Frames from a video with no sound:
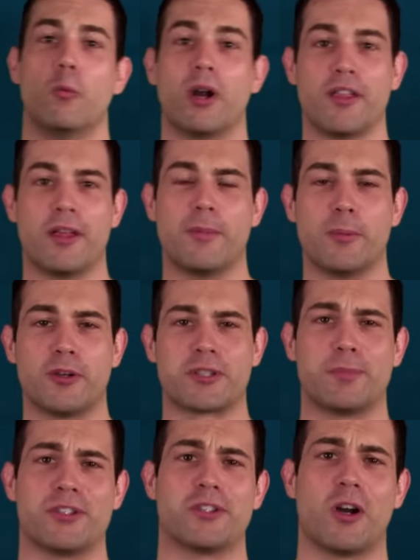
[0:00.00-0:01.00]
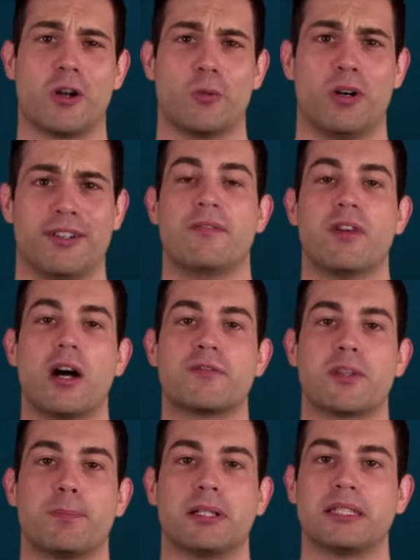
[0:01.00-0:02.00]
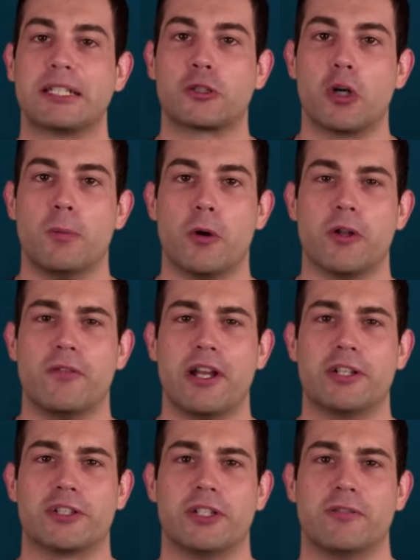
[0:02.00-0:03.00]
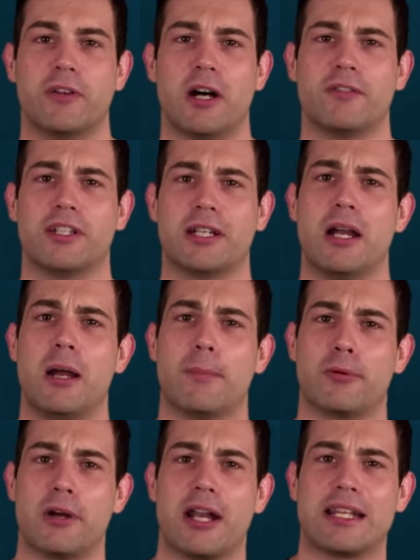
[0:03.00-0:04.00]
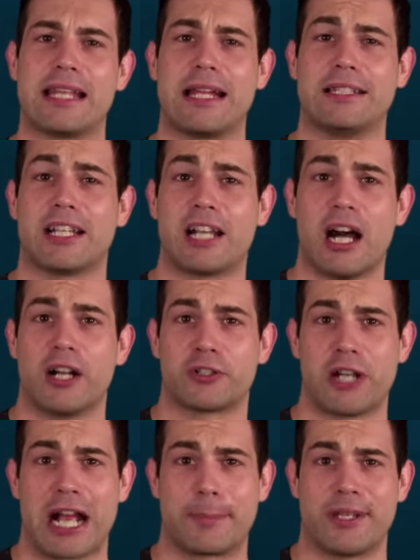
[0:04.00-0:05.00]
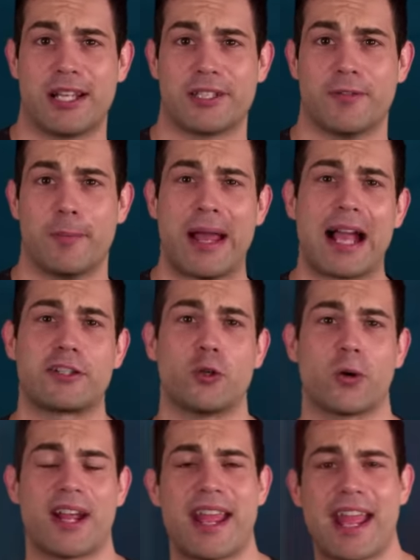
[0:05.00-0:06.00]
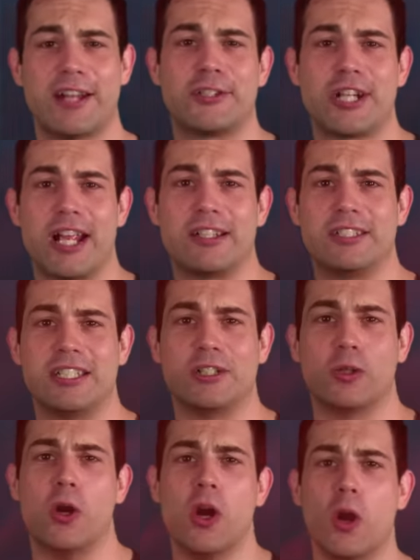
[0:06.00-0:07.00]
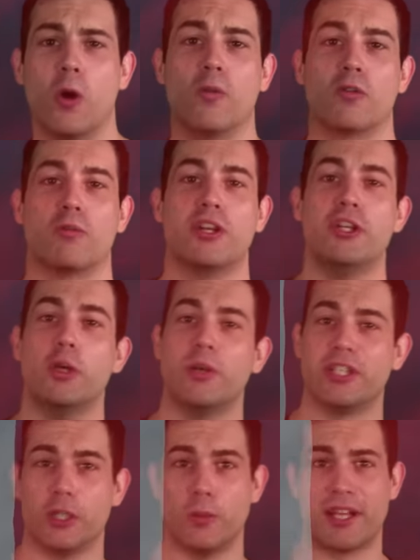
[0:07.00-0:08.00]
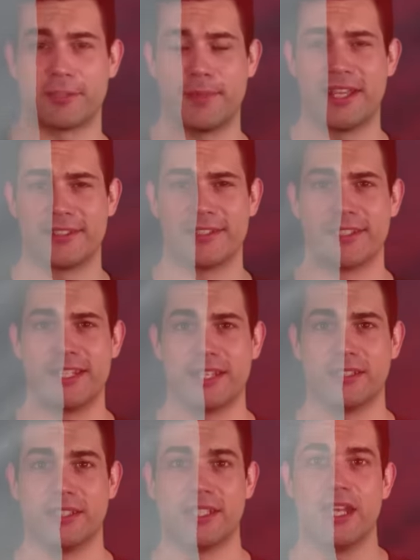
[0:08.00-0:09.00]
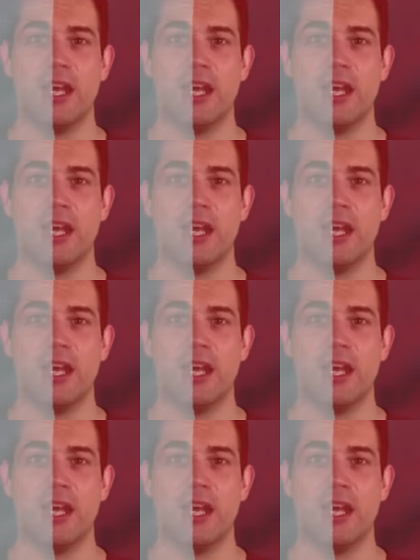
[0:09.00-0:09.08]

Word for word: One of them, the most bizarre one, involves a political motivation involving Beretta getting the contract because of a backdoor handshake deal over renewing US bases in Italy.